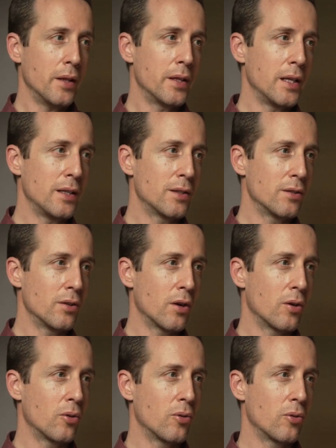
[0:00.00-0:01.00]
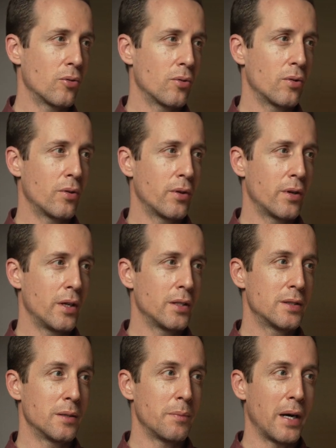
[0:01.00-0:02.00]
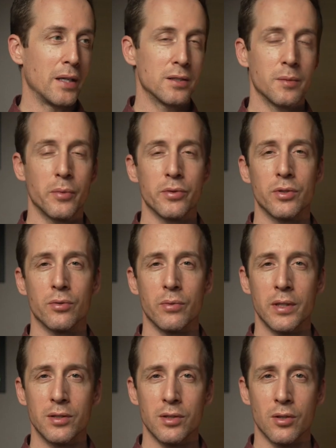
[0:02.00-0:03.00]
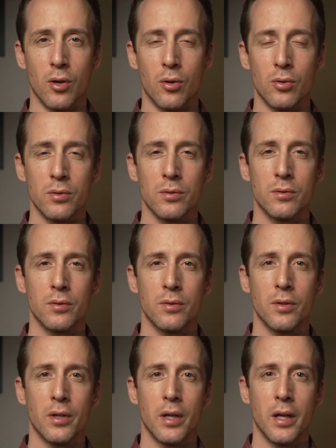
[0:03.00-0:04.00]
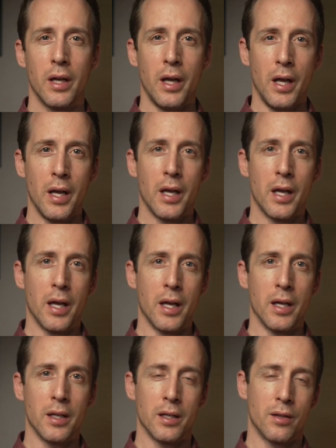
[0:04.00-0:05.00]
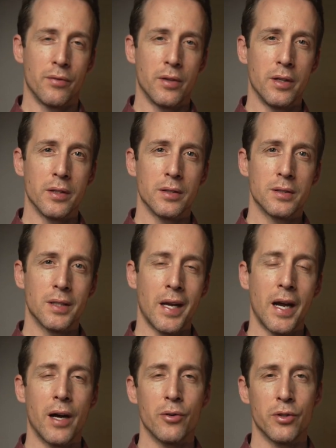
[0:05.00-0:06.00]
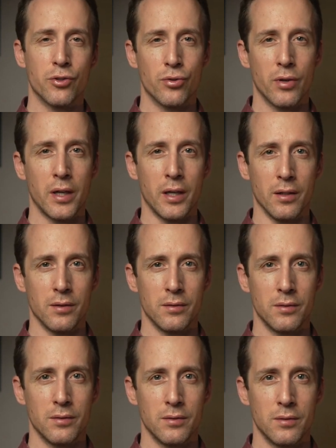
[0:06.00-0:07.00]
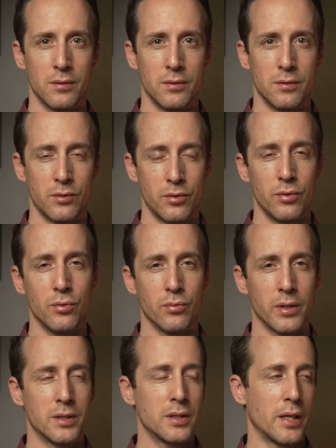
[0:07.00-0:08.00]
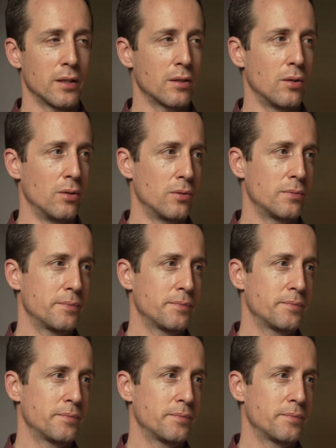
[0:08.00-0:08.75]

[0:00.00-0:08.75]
They need to know, is it possible to reach the goal? And if it is, how to train to reach that goal.